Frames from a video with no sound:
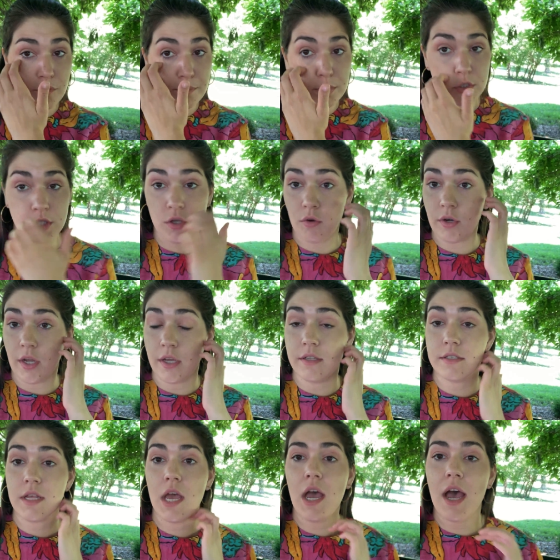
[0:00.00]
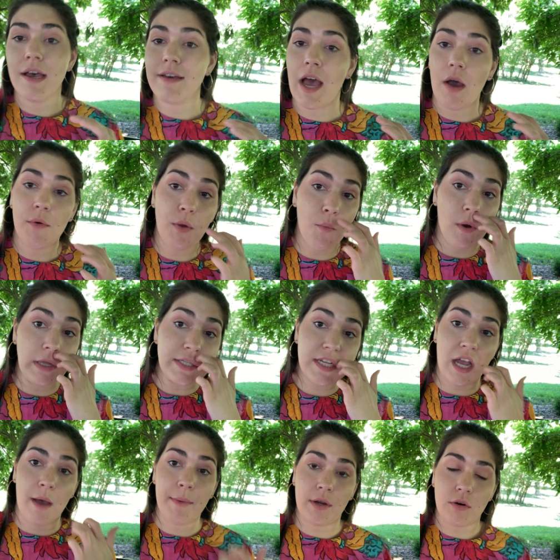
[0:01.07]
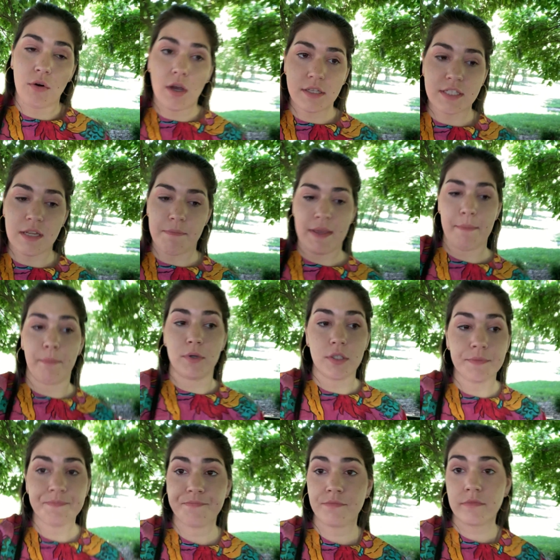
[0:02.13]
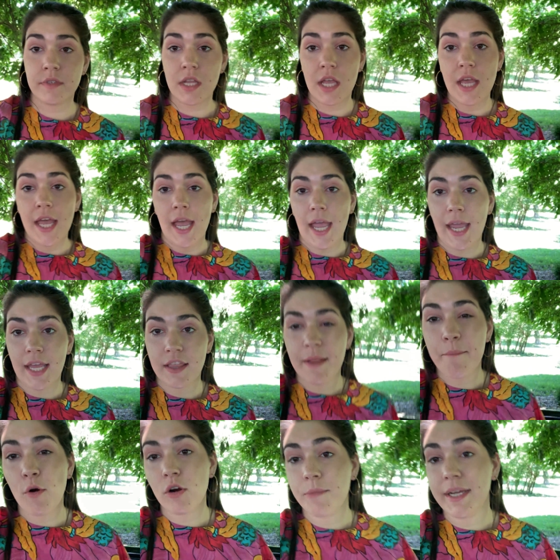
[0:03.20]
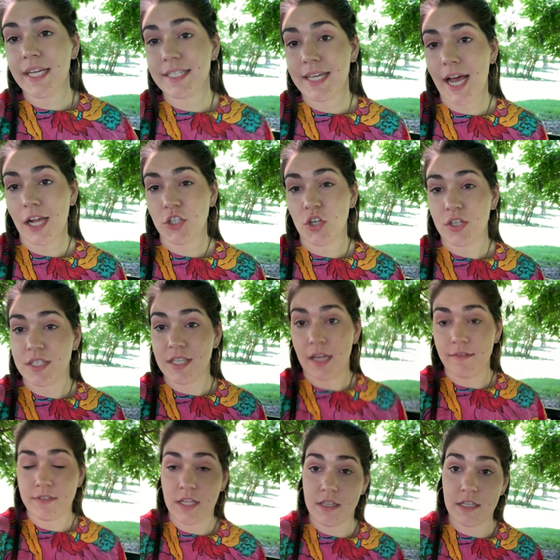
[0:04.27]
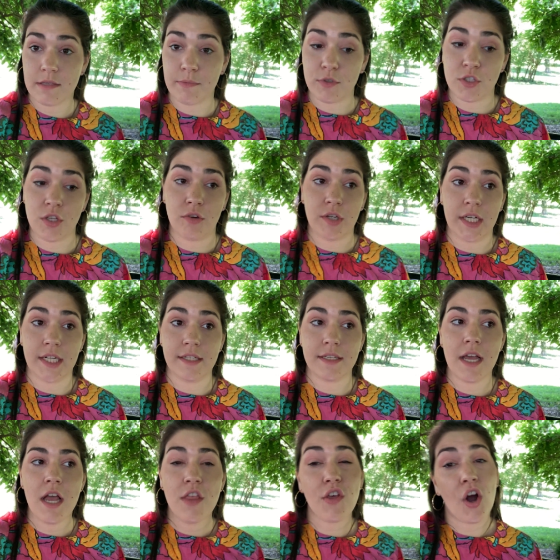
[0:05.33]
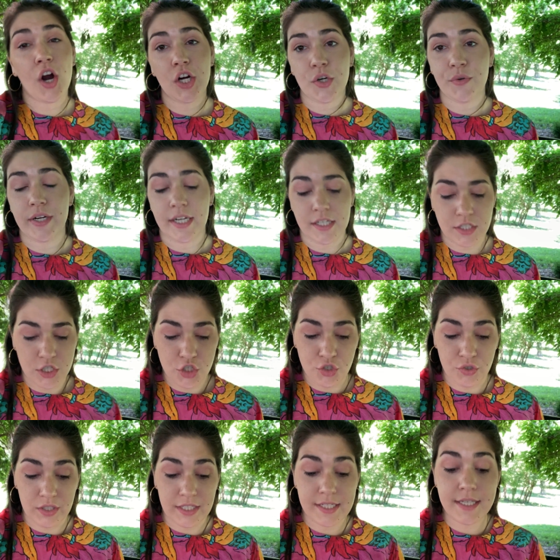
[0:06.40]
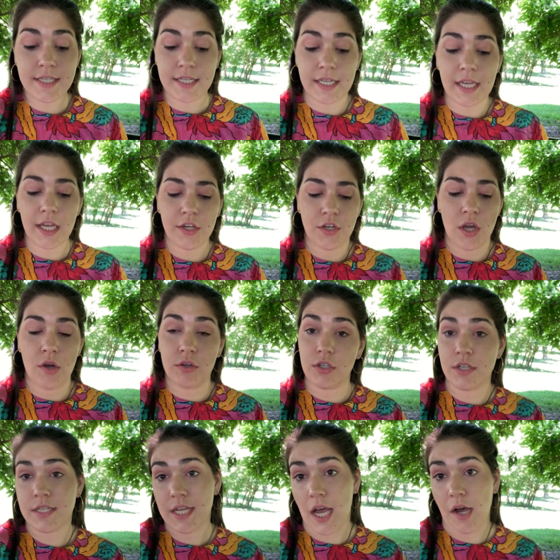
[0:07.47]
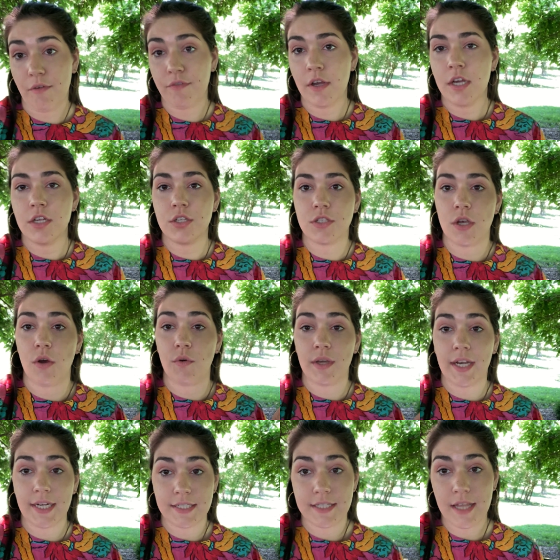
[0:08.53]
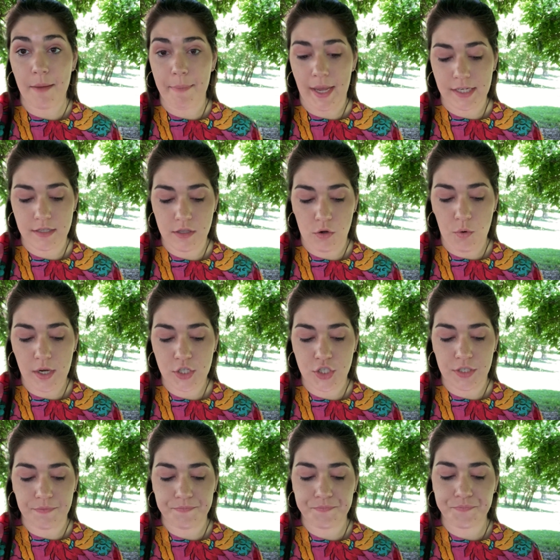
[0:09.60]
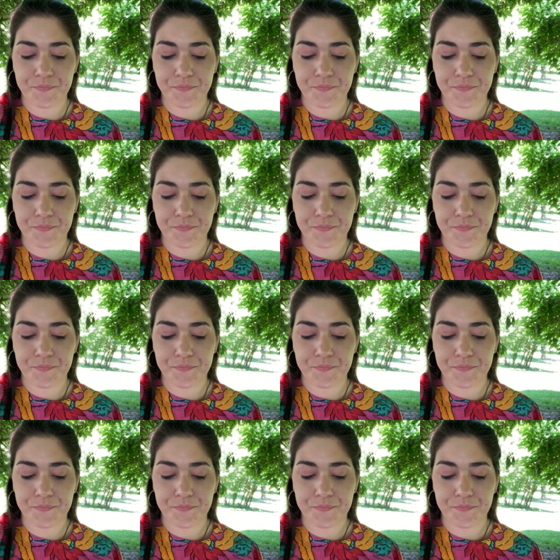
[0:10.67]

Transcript: of personas of how we want to come across to people. And the more we attach ourselves to these personas, the harder it is to truly see and know yourself. So connecting that back to the question.